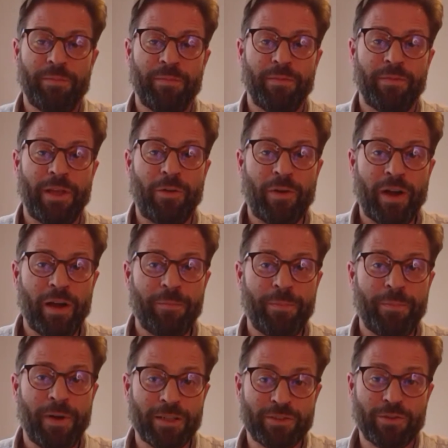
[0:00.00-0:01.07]
there are
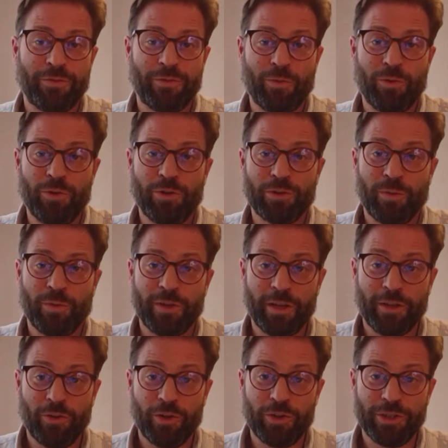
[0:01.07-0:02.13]
parts of the world where
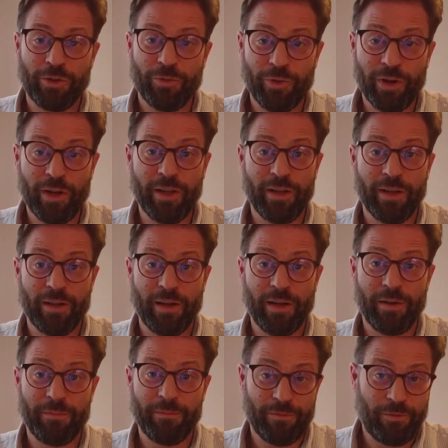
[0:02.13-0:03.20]
technology really,
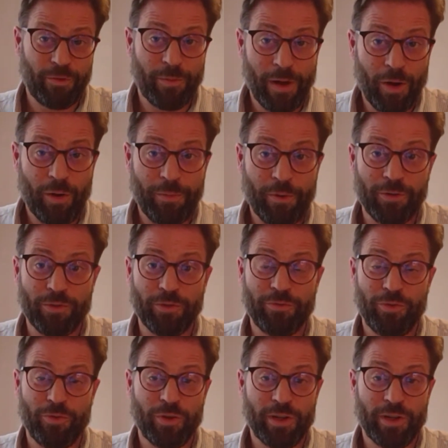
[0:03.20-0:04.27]
from our point
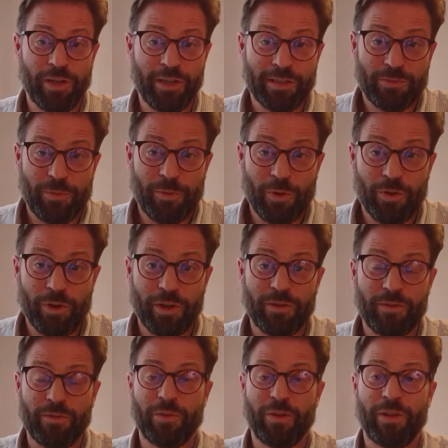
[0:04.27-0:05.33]
of view at least, when we look
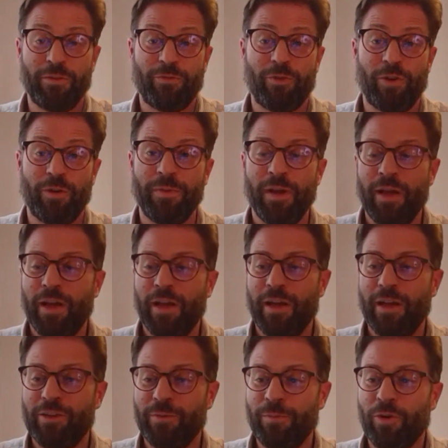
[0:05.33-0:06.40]
at it from
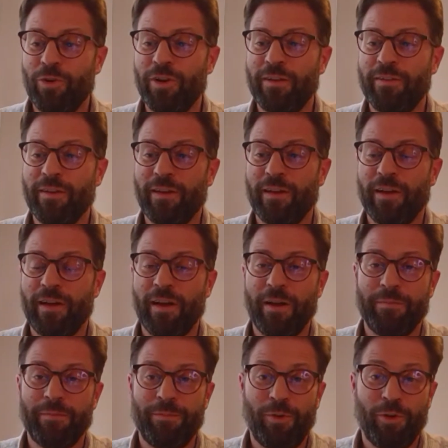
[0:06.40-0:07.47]
a democratic
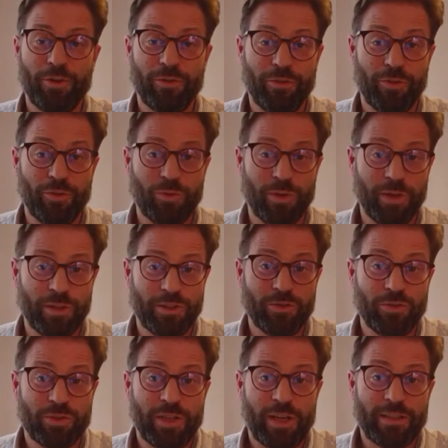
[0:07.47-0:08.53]
point of view, it's
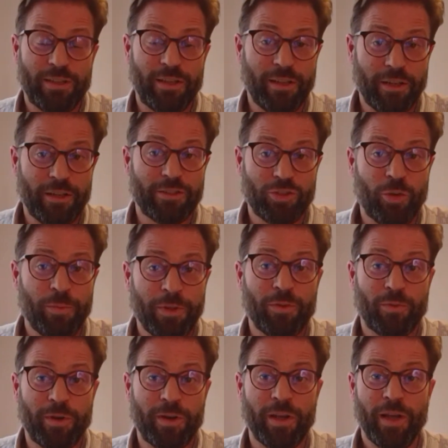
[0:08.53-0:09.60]
used as in a
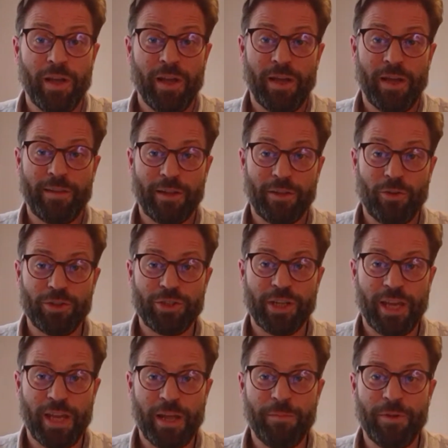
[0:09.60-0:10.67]
dystopian way. And
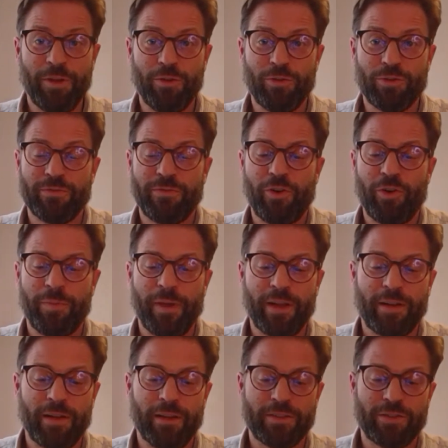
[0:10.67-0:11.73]
technology can be used very
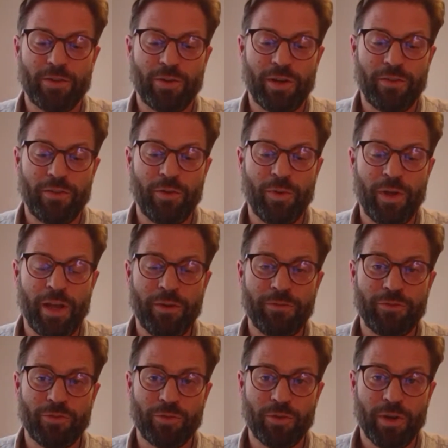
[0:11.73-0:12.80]
badly. So I think we
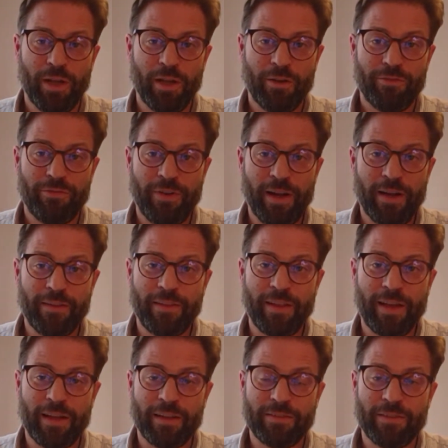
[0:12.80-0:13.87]
have to find
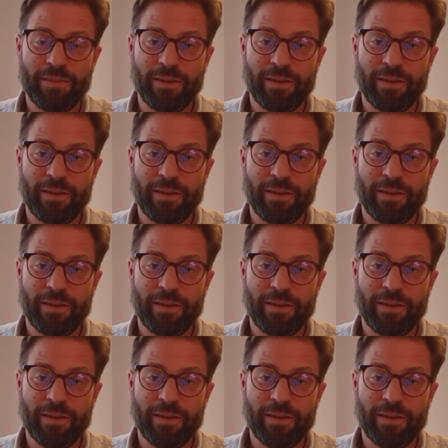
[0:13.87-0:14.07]
that